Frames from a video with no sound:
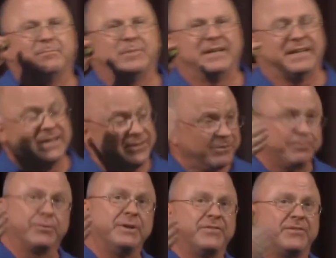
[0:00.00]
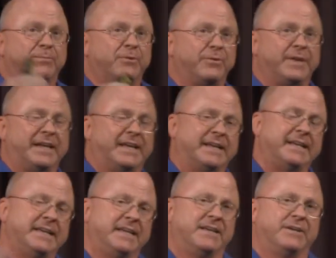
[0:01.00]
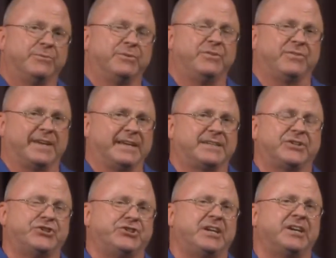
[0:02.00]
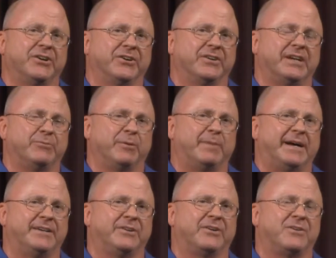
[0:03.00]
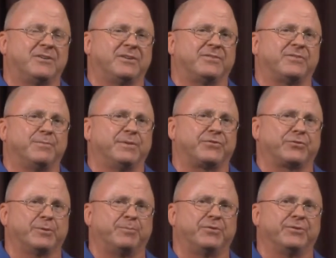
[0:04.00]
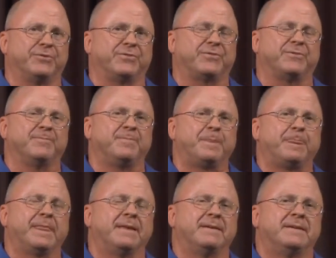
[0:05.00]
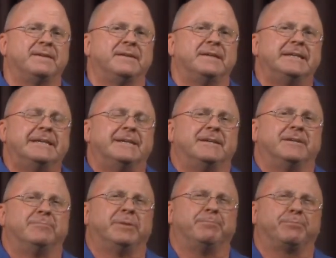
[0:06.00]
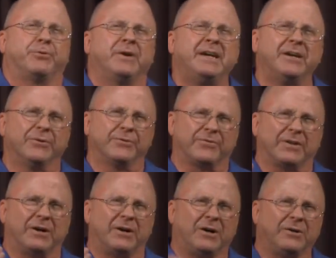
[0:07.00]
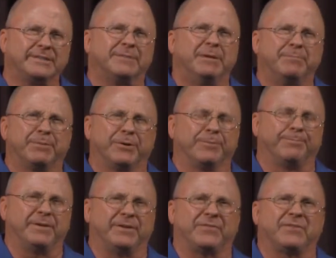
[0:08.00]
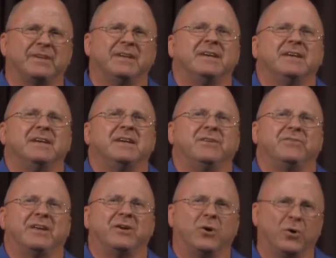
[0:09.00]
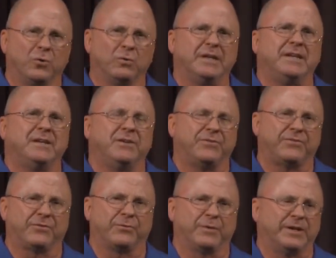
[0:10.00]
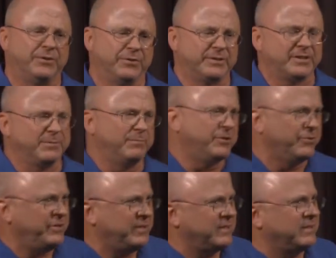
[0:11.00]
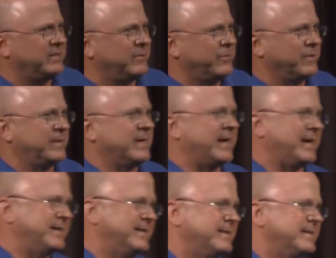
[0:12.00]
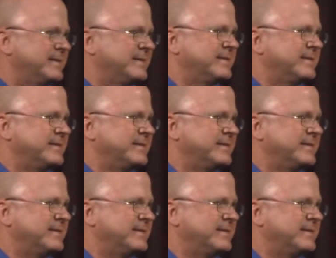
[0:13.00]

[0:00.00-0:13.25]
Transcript: but it is a principle that I would just like to share and remind our hearts from the scriptures. But prayer's ultimate purpose is a holy, surrendered communion with God.